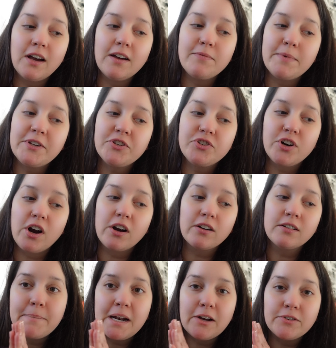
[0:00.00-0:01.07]
I've been strong,
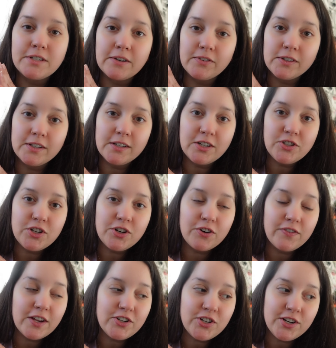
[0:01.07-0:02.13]
but I'll definitely let you know if
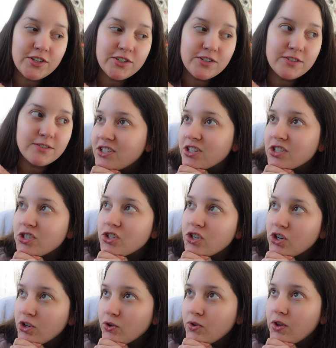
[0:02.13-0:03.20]
that changes. Just
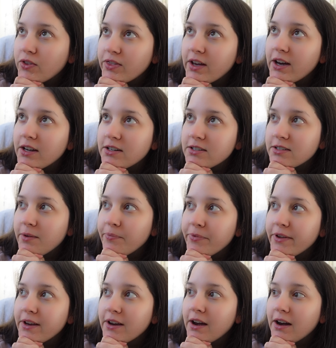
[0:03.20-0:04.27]
know that that is
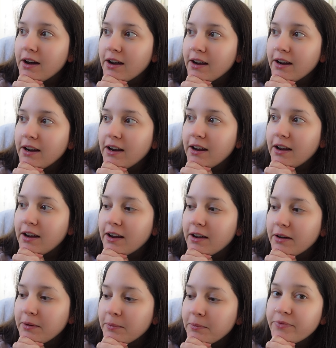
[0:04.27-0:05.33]
something I
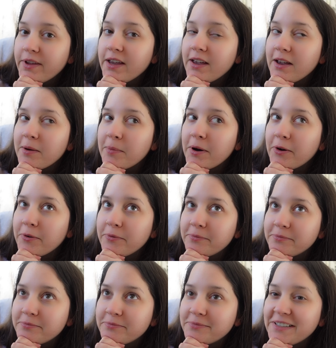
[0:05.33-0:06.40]
am thinking about.
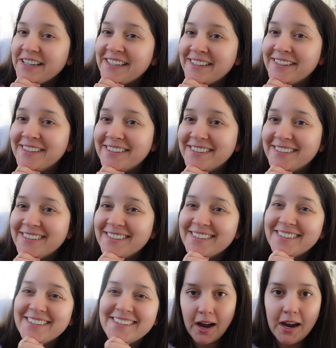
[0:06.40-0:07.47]

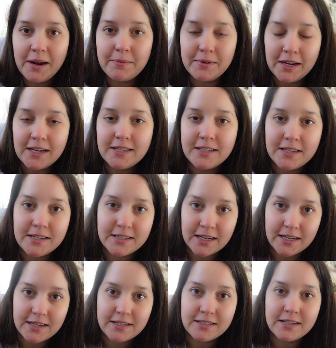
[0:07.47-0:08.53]
I am 19
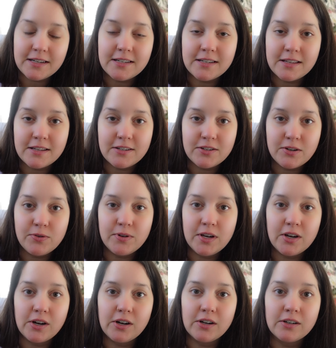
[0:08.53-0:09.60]
days into this new
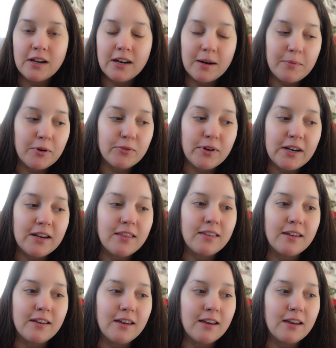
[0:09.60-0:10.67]
year and I'm already
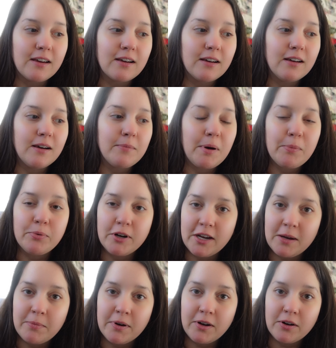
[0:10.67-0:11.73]
thinking about
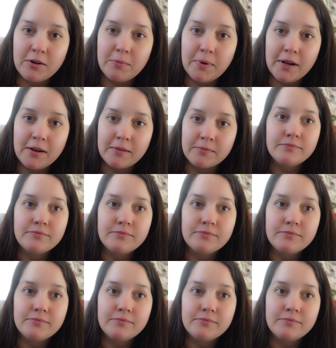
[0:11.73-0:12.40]
breaking my yarn ban.